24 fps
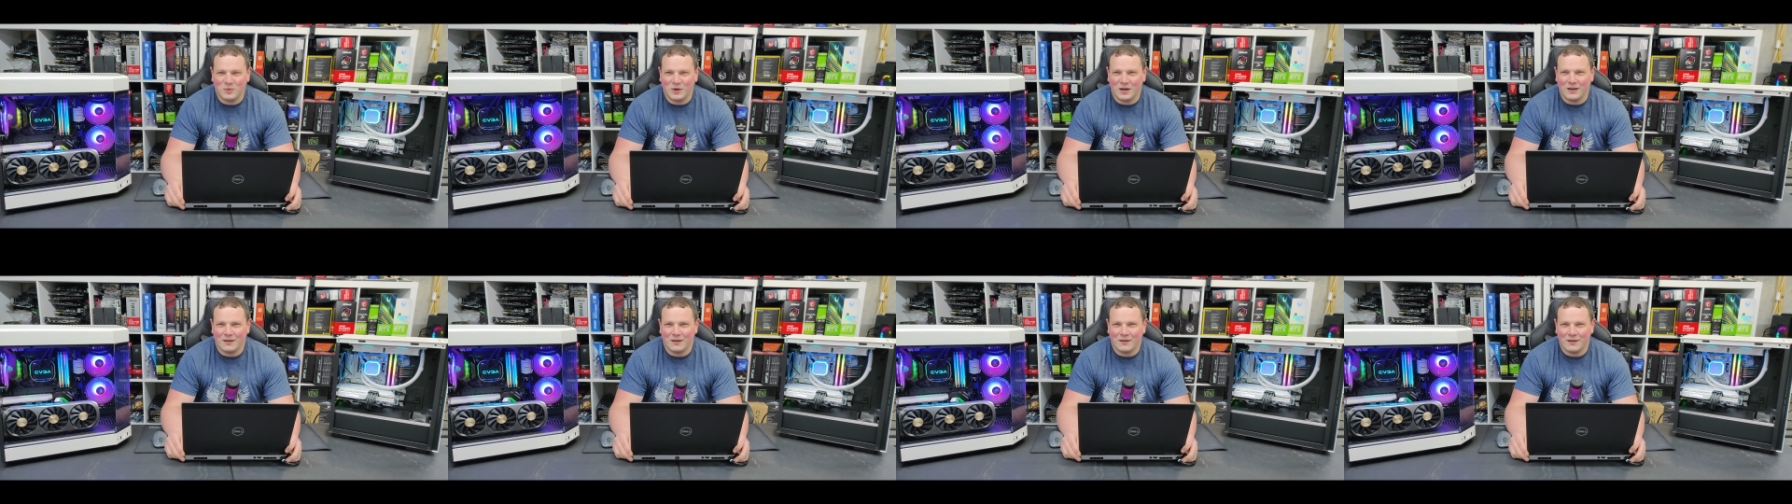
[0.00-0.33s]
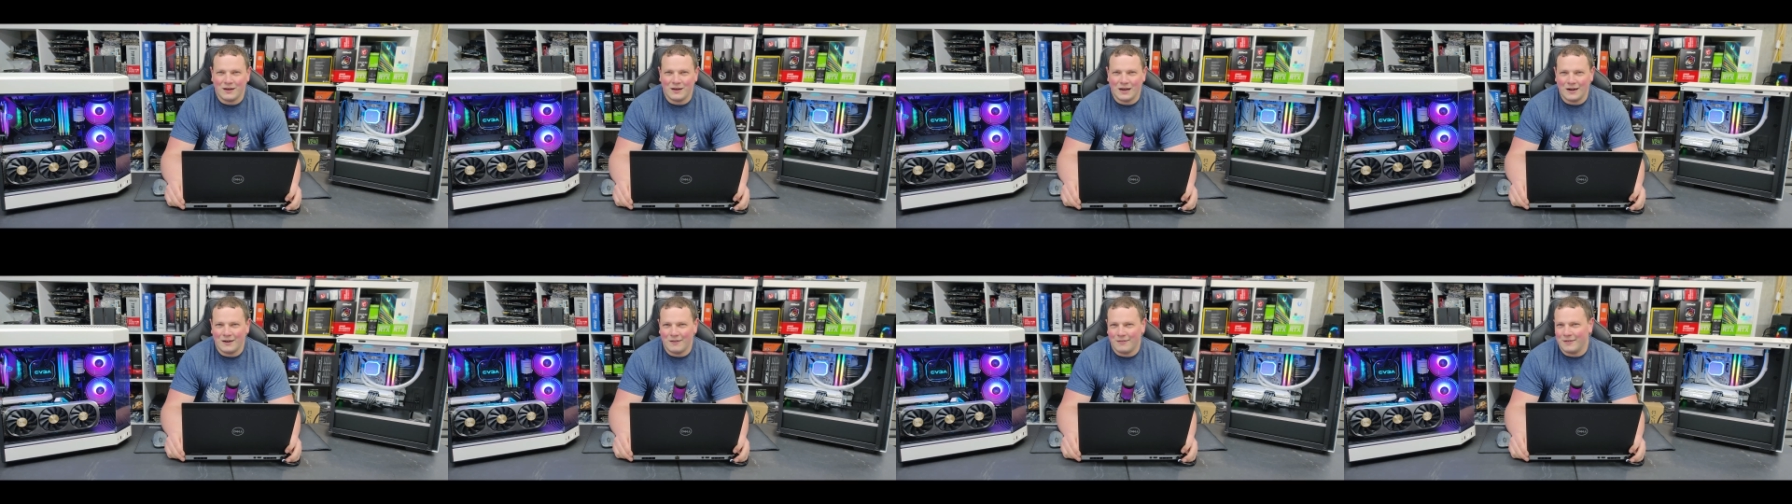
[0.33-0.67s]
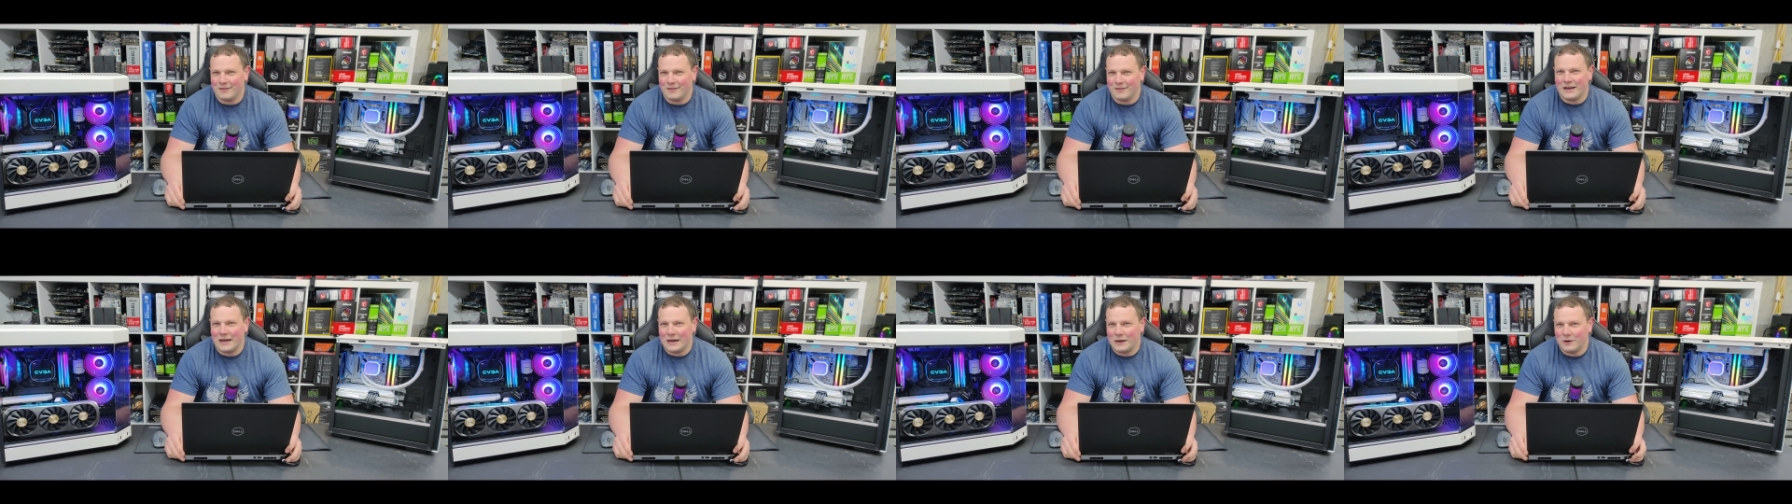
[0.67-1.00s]
but kind of
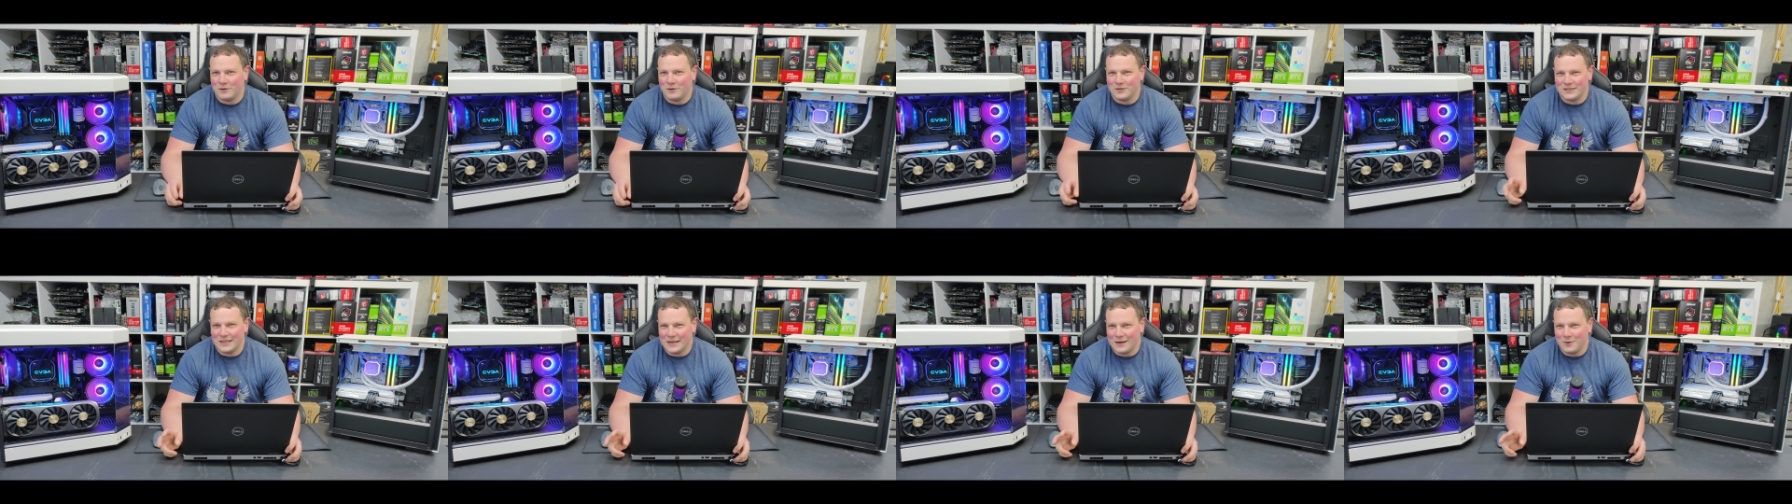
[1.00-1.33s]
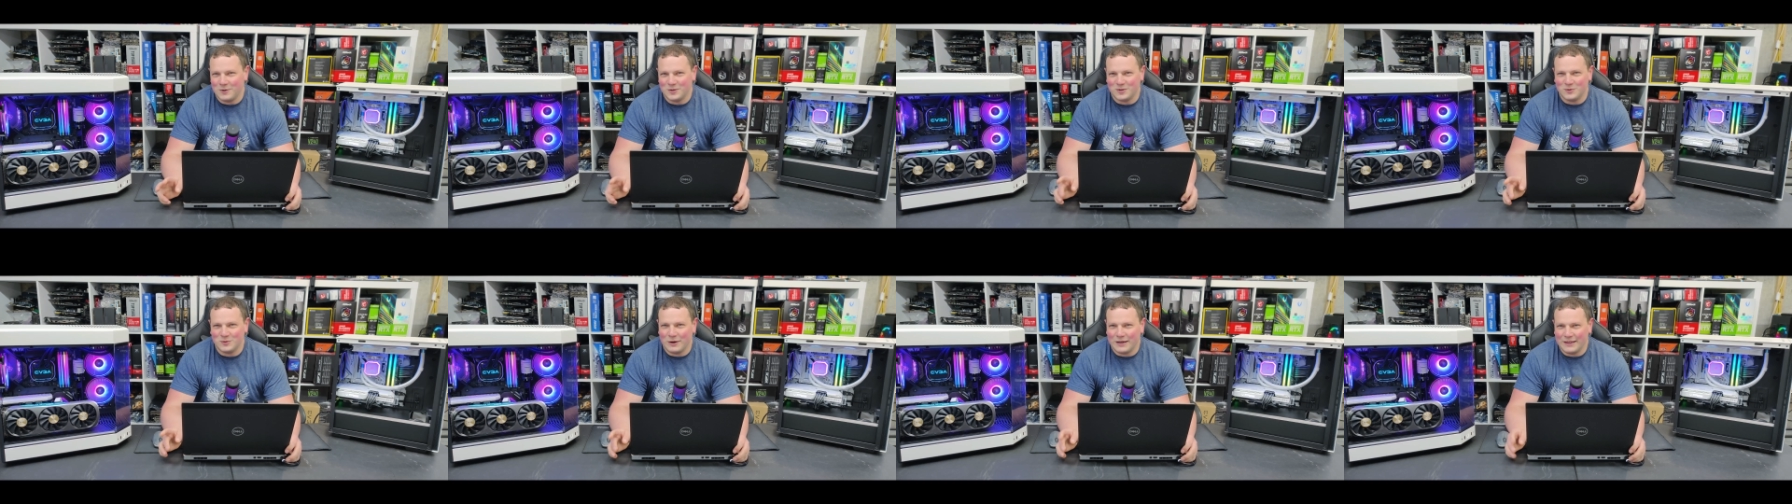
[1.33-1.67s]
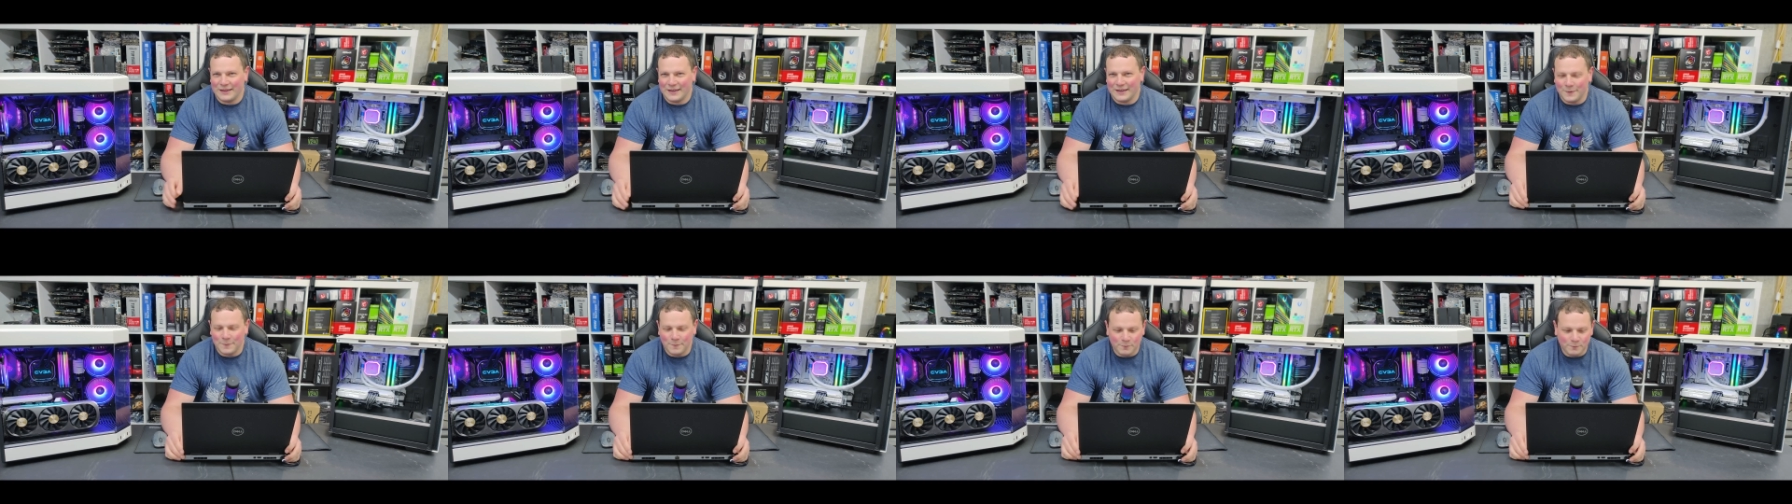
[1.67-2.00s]
the titles they used with it.